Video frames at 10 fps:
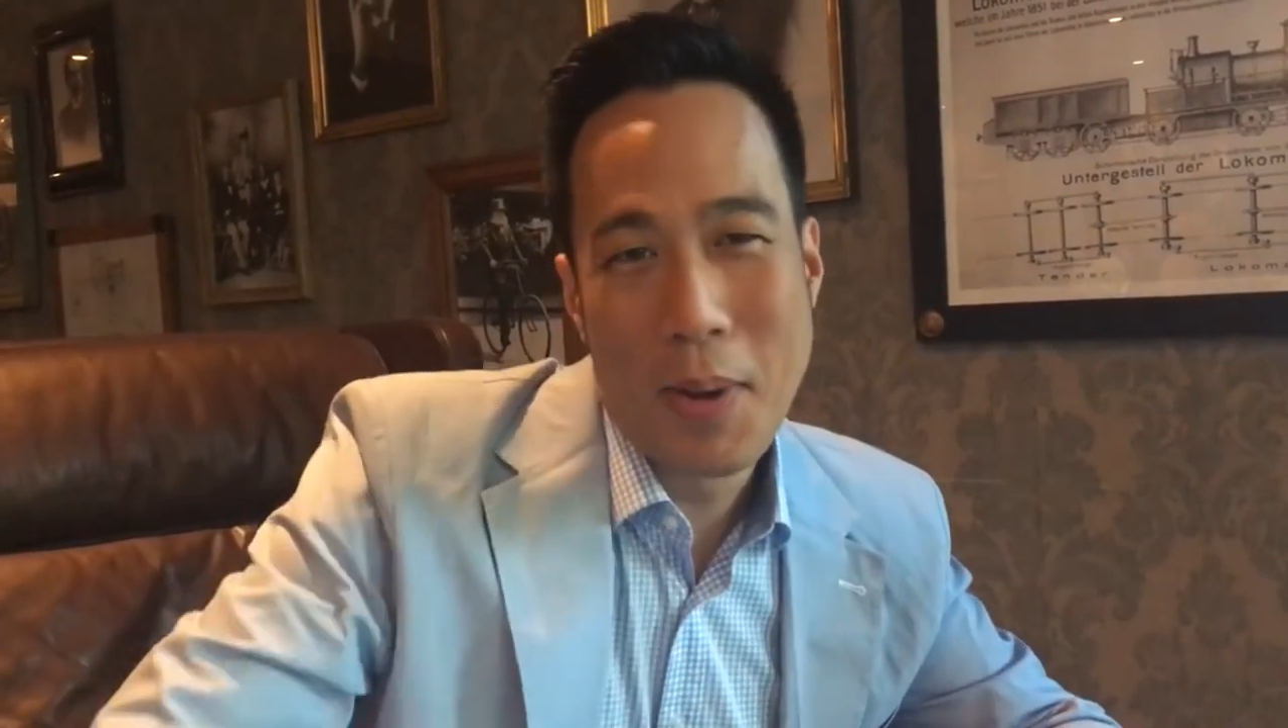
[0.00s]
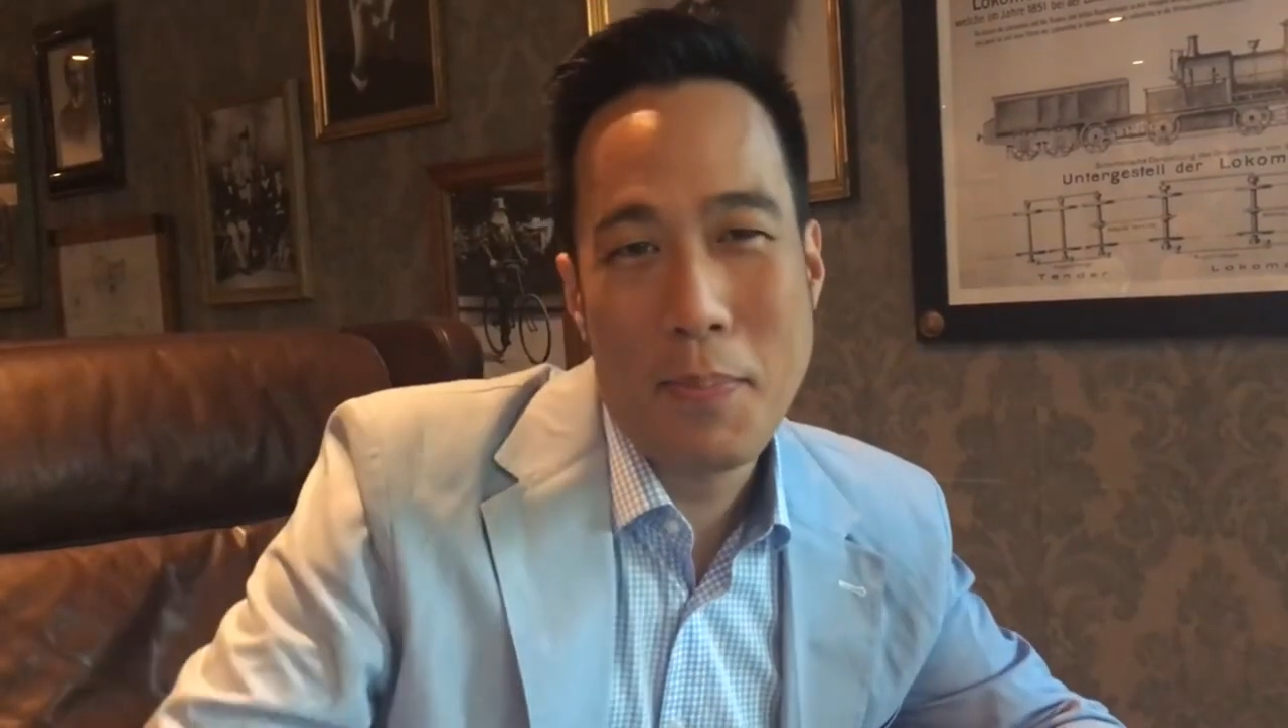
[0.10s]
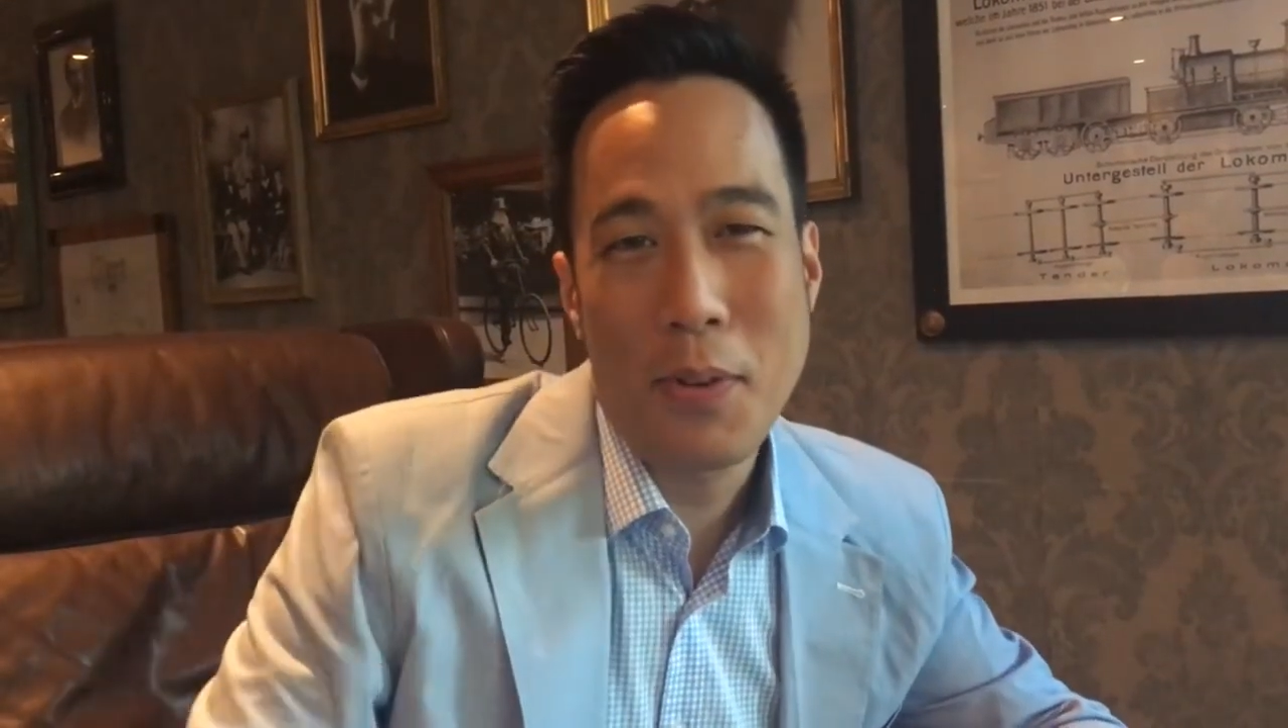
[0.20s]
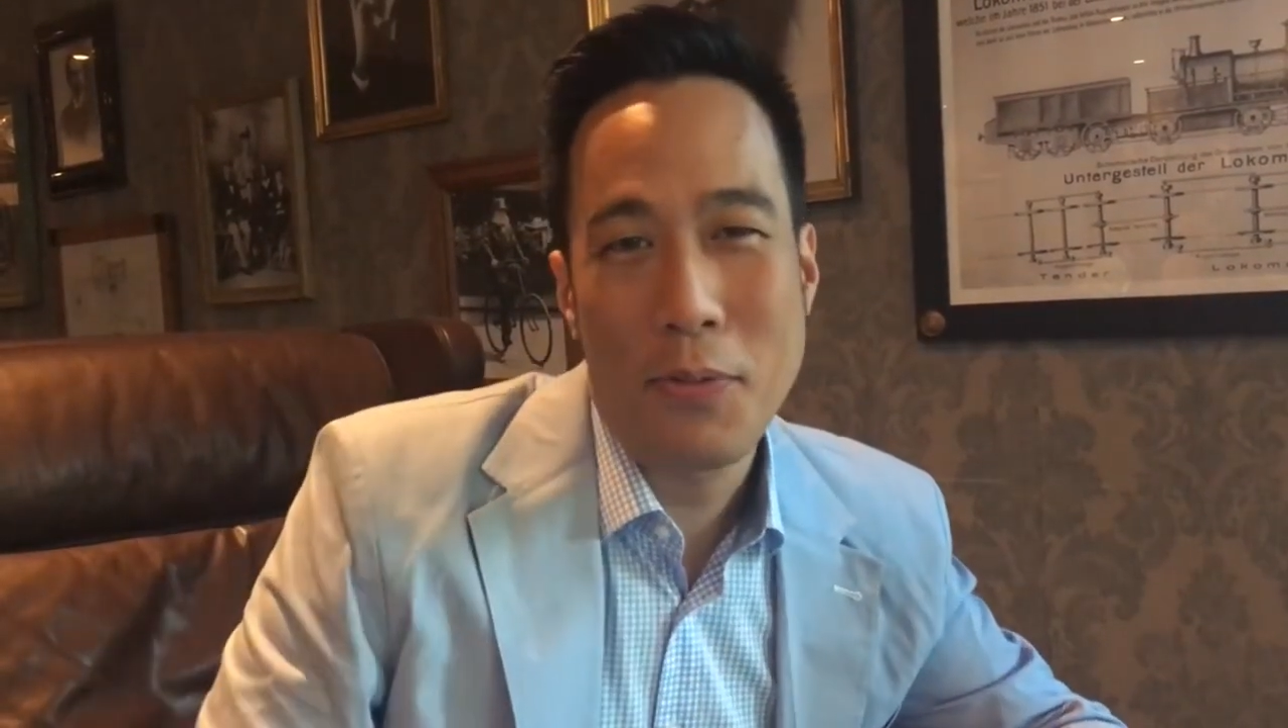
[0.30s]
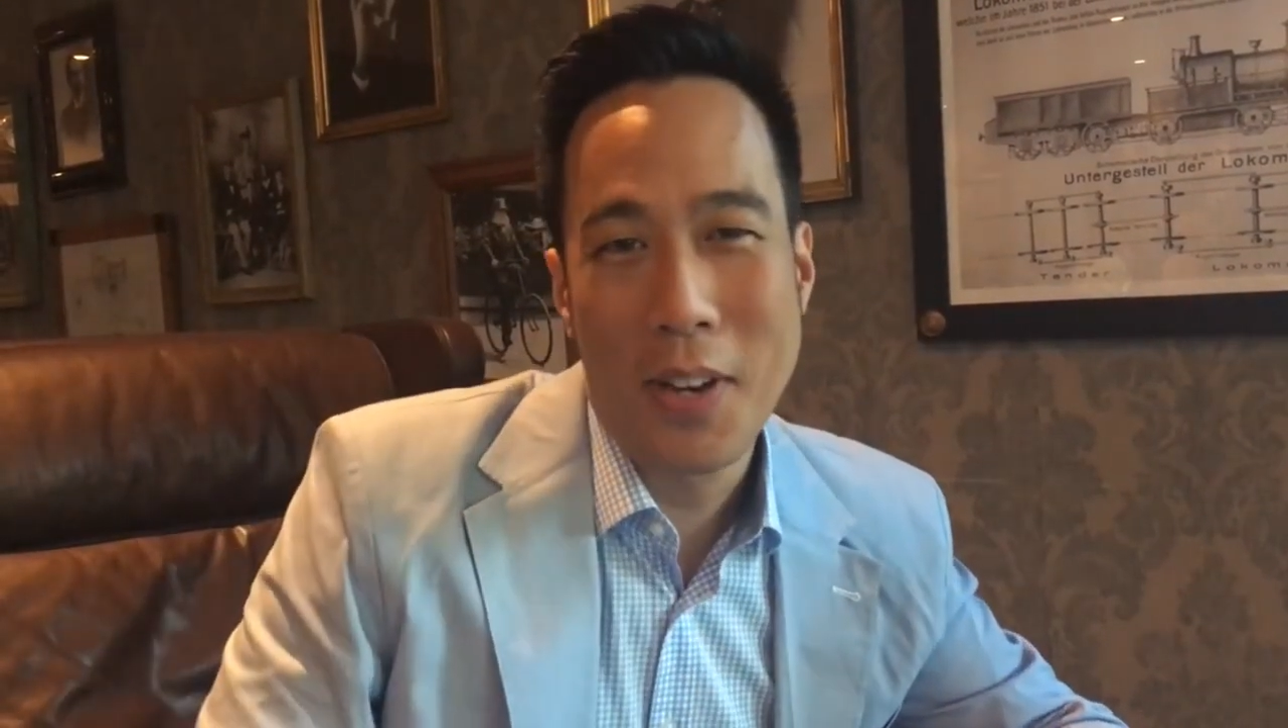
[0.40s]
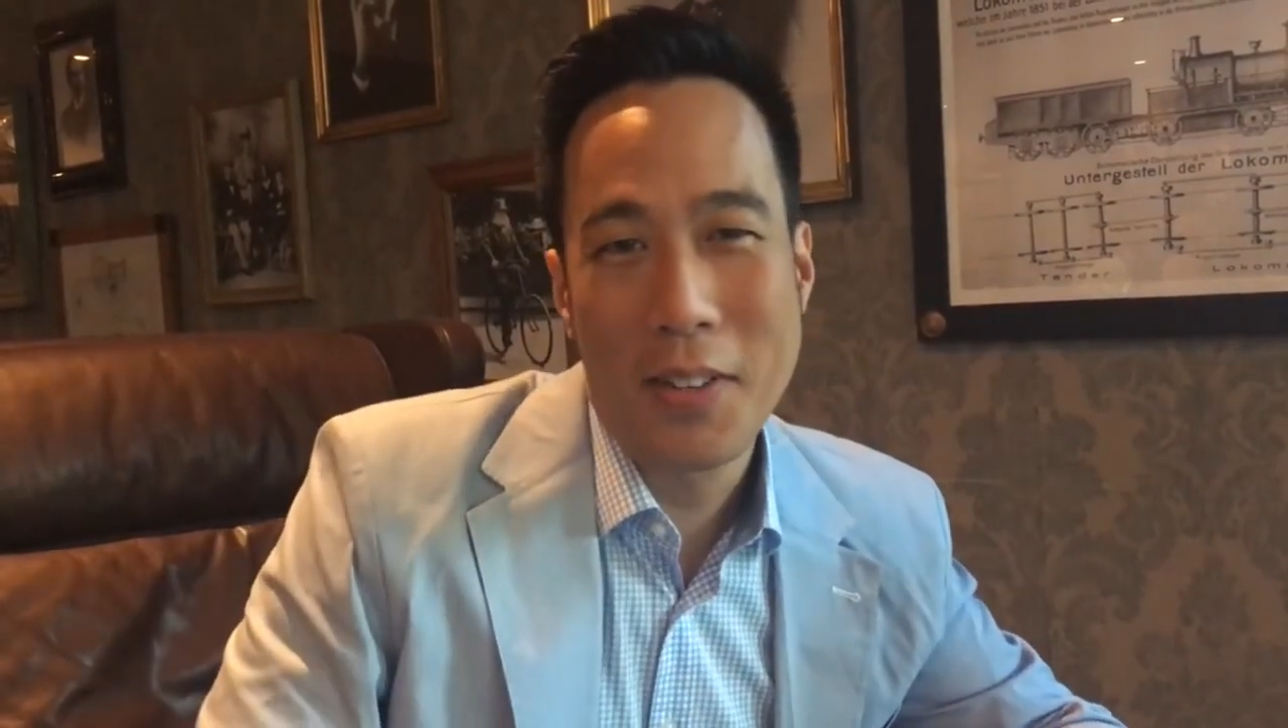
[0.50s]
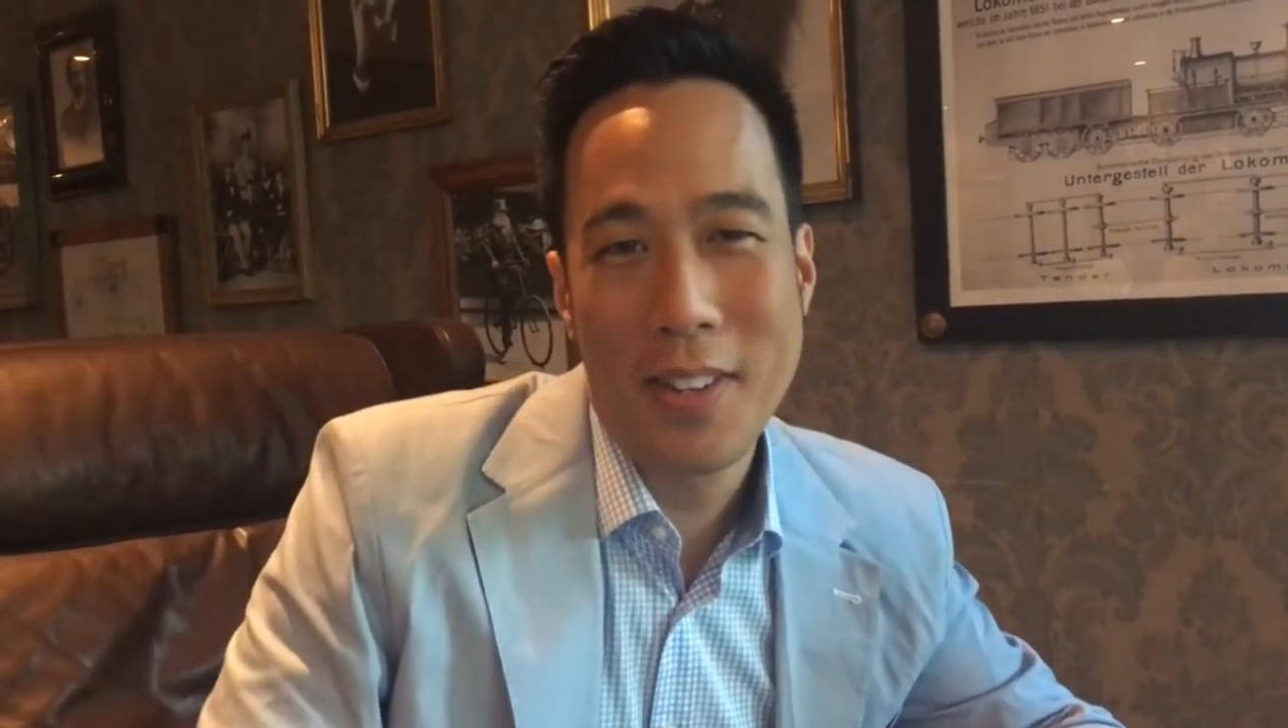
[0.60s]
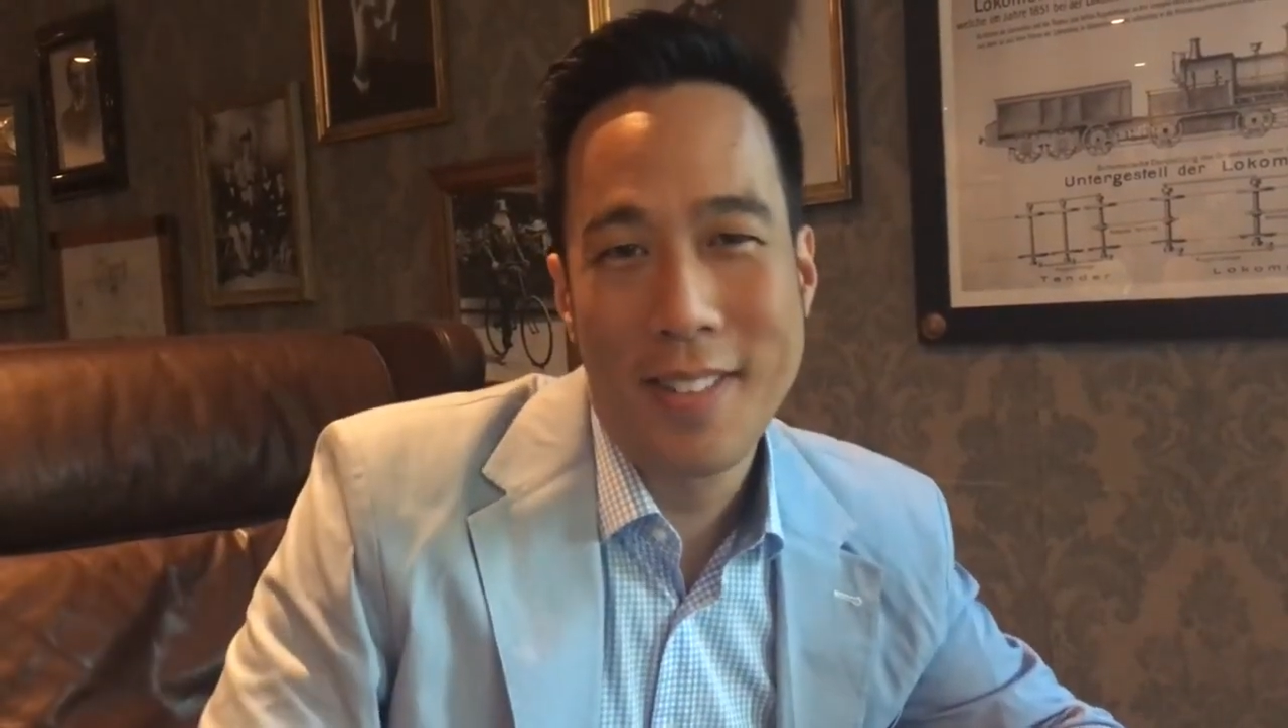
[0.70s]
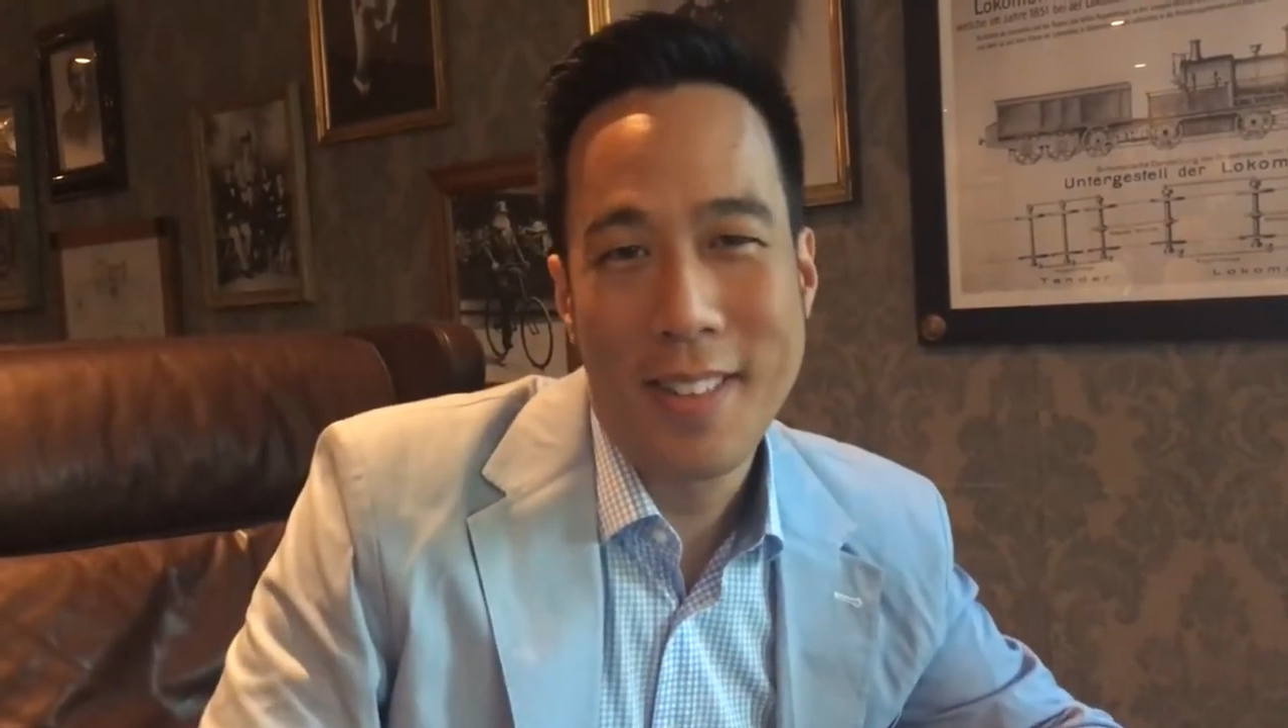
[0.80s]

might be fun